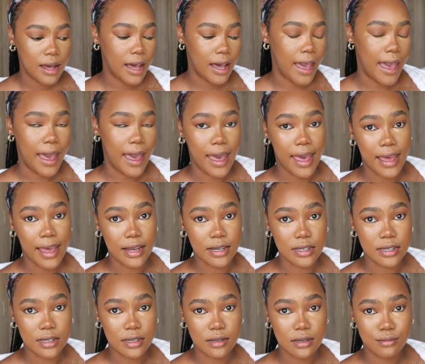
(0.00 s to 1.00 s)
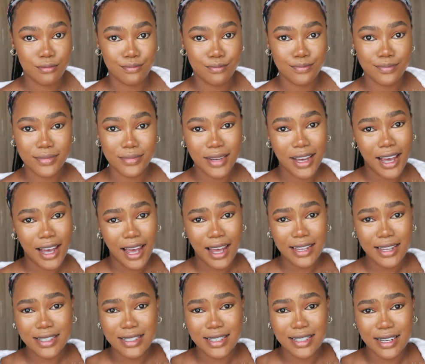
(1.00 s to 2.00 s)
And
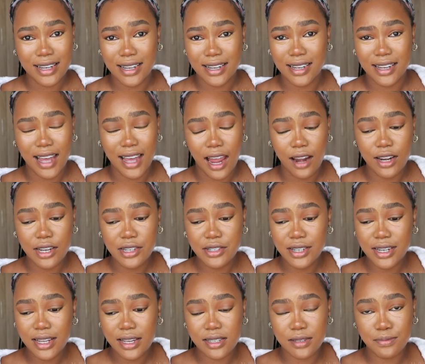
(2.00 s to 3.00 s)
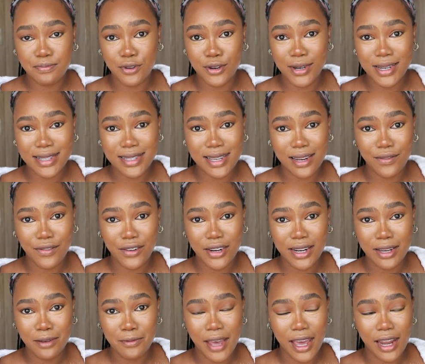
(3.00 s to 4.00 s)
I literally experienced that
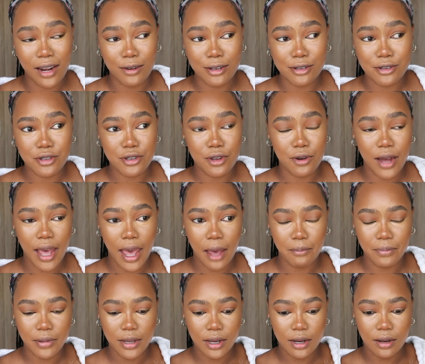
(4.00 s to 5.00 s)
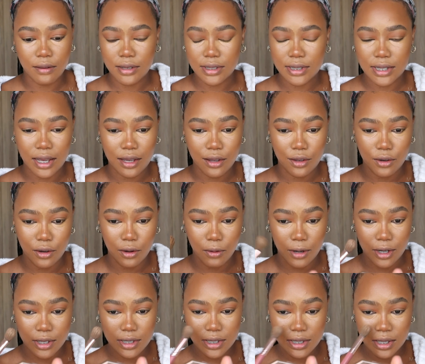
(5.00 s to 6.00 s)
freedom, and I was so happy, and I was like, you know
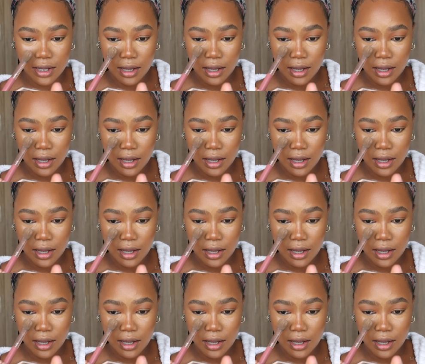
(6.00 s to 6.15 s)
what,